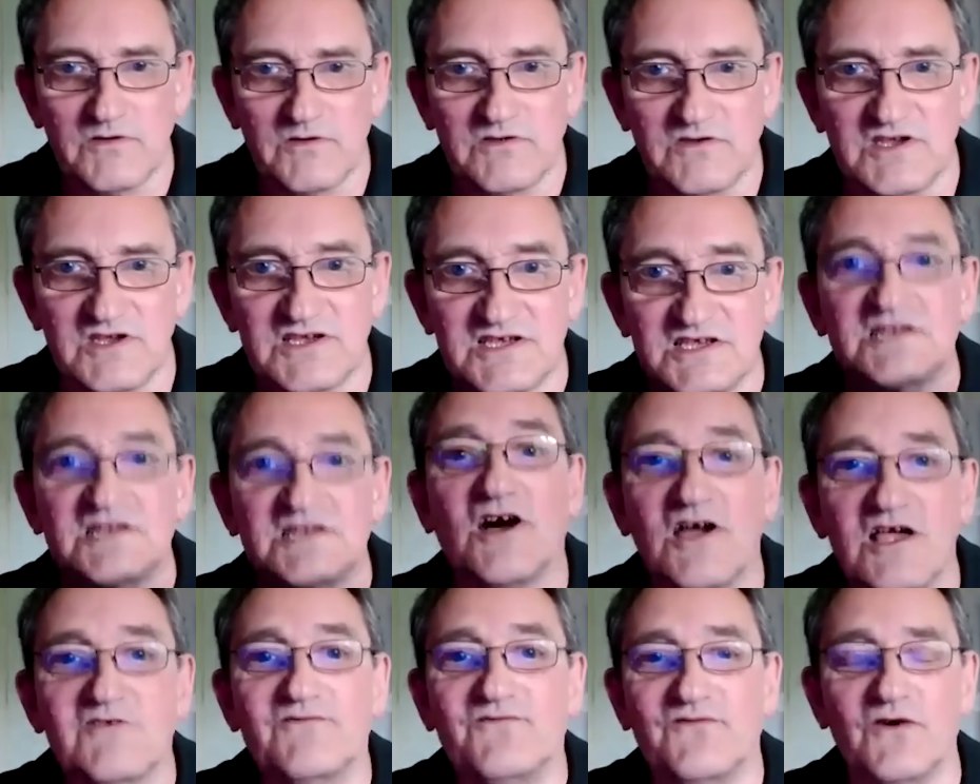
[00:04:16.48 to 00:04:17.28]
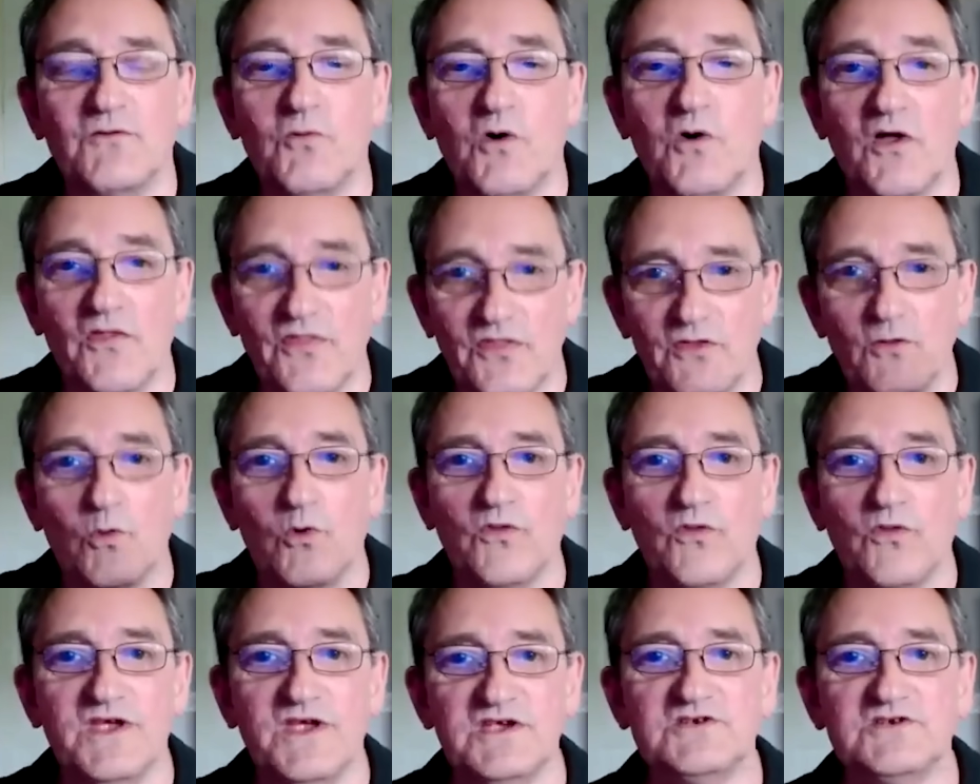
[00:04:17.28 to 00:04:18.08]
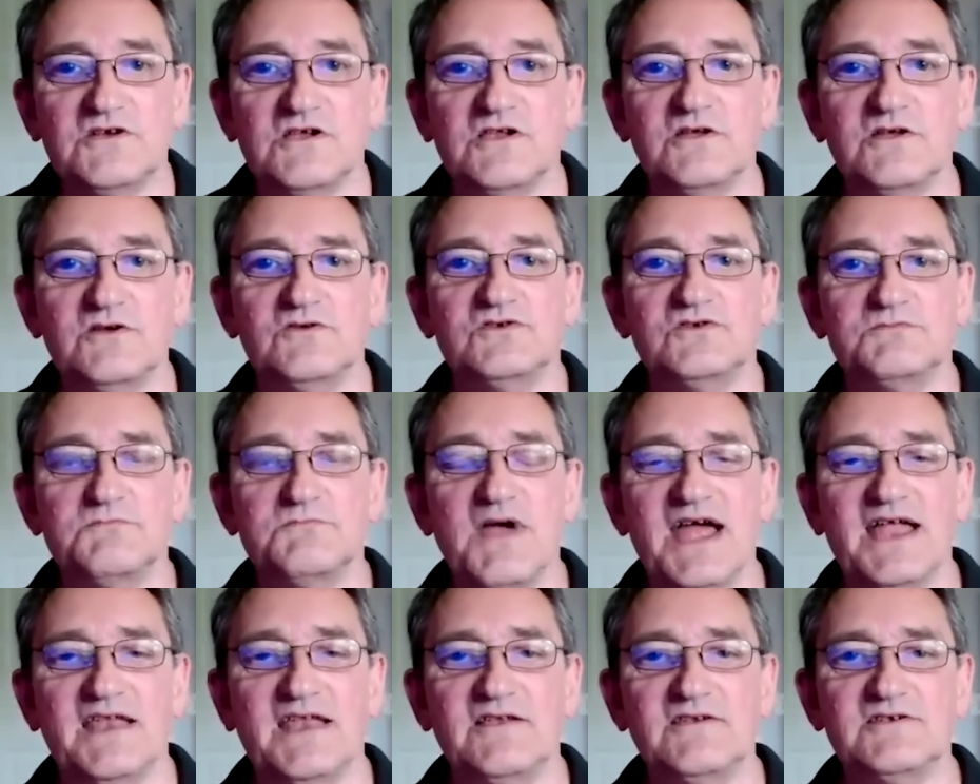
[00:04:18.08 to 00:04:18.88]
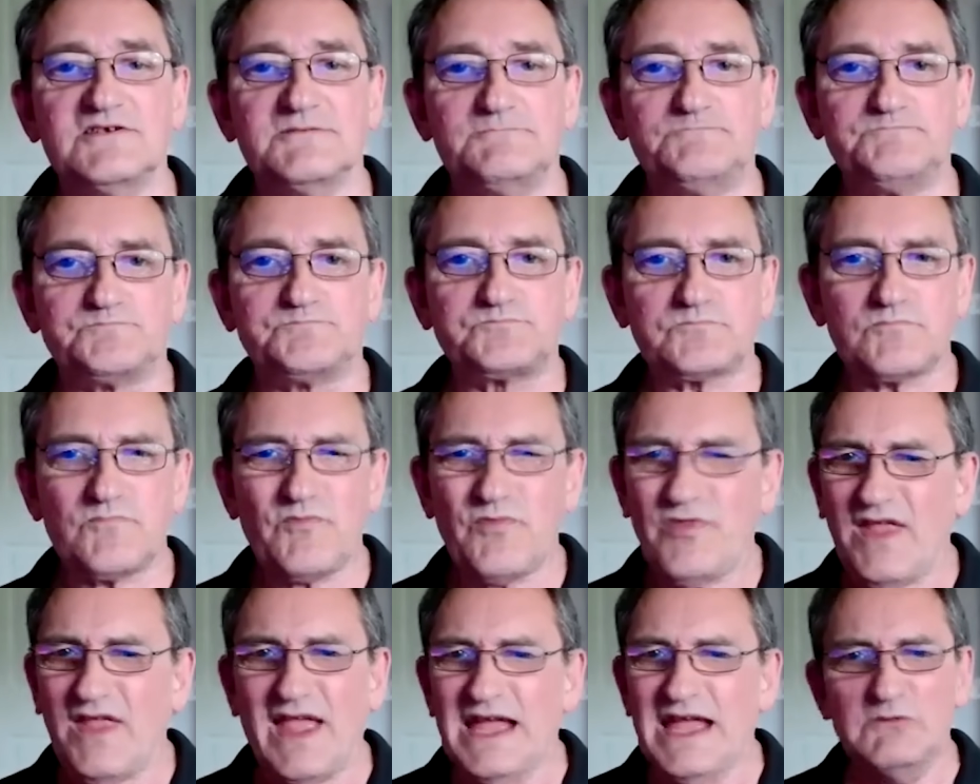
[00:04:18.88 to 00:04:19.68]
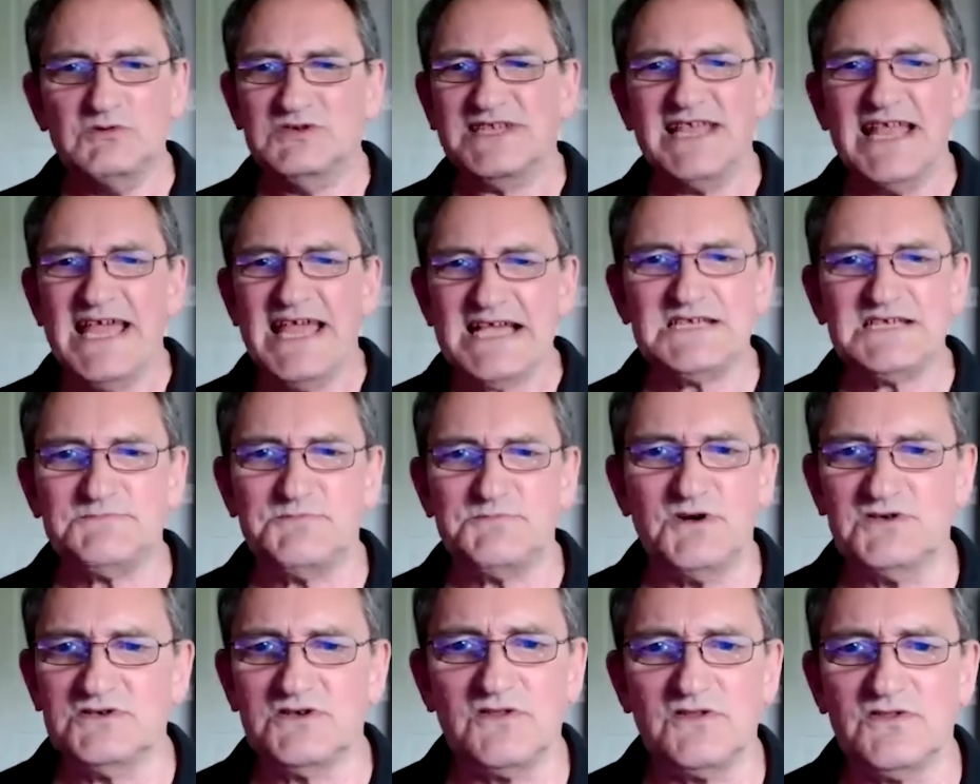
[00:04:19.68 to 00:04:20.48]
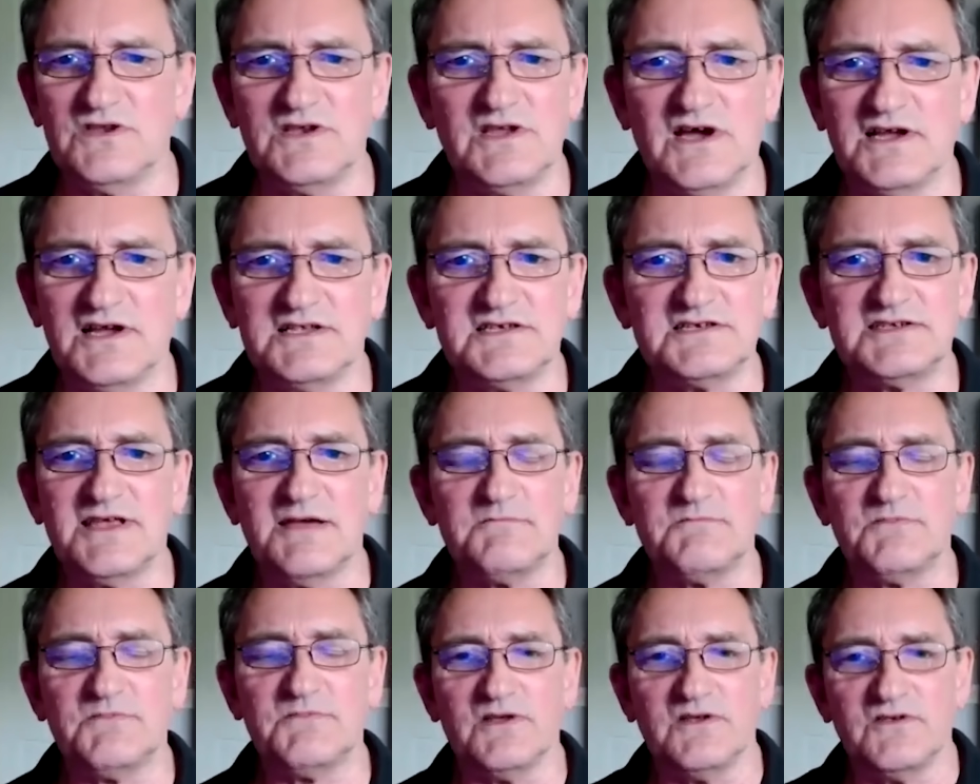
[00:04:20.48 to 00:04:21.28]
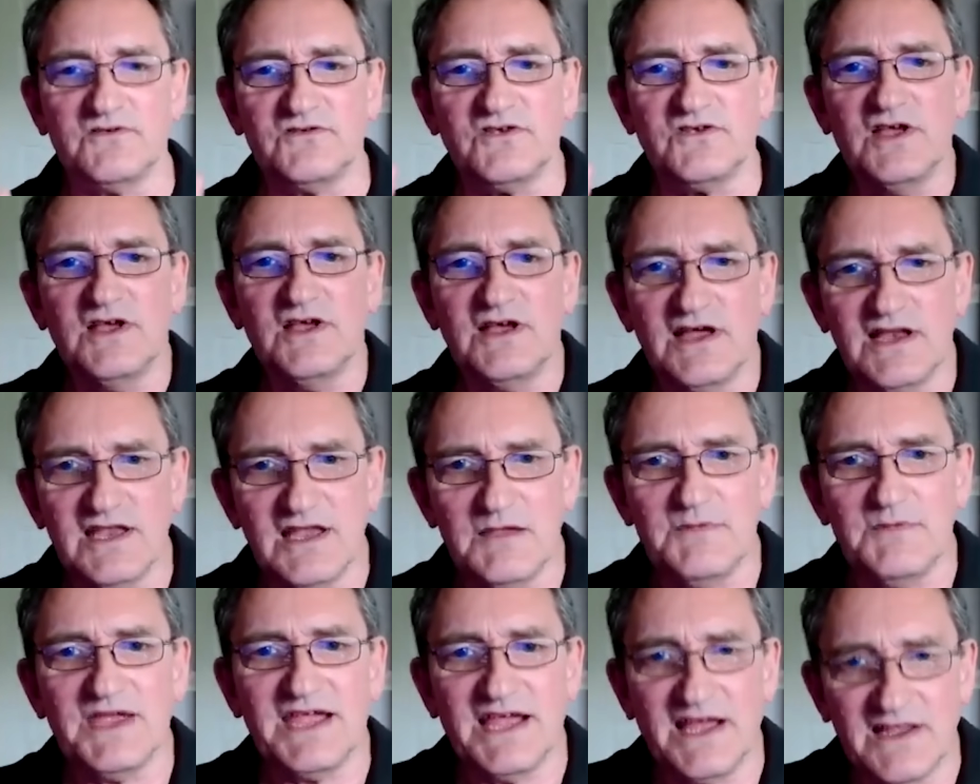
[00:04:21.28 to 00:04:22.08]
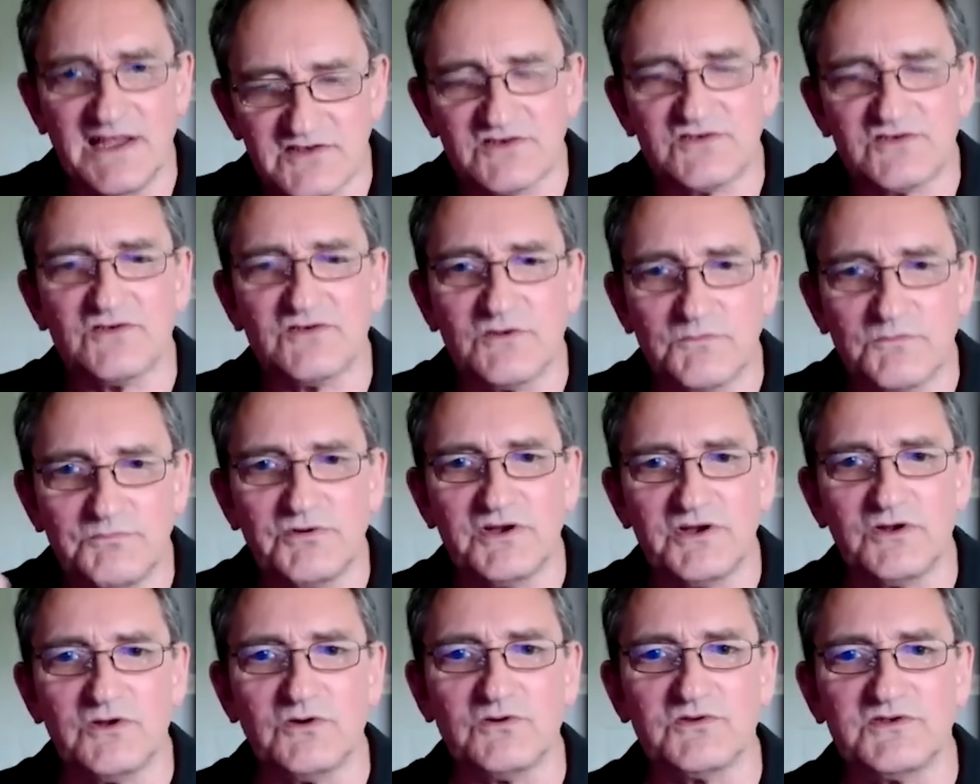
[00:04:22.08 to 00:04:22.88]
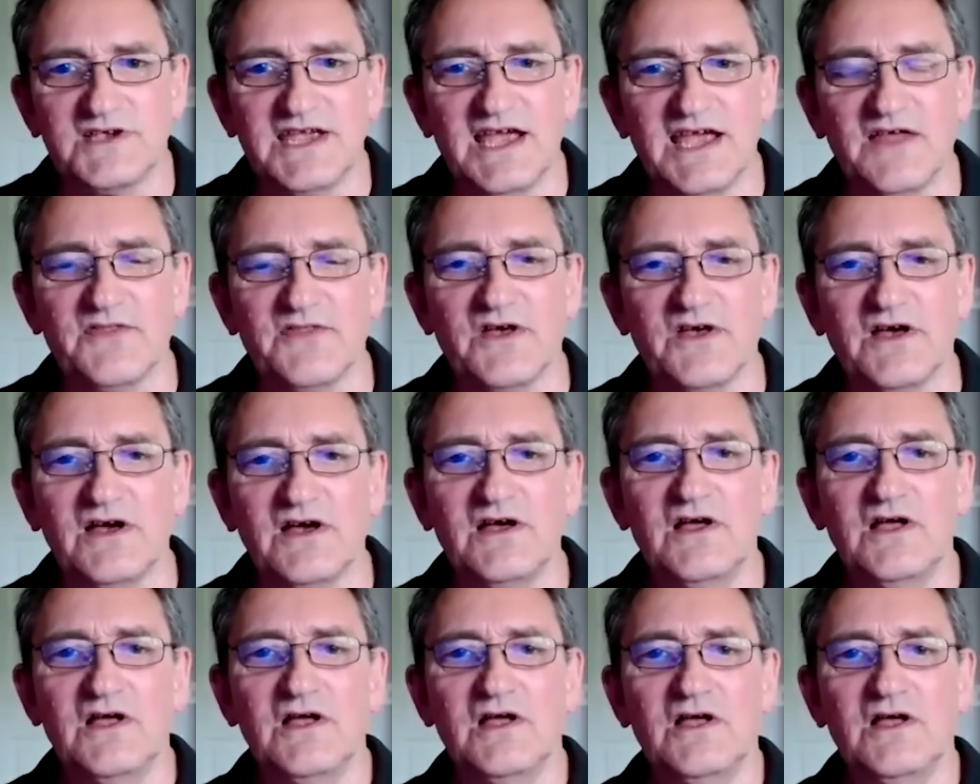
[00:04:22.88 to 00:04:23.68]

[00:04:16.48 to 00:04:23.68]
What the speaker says: decipher what all these clues meant, he was an expert on the Knights Templars, and he began to sort of put it all together.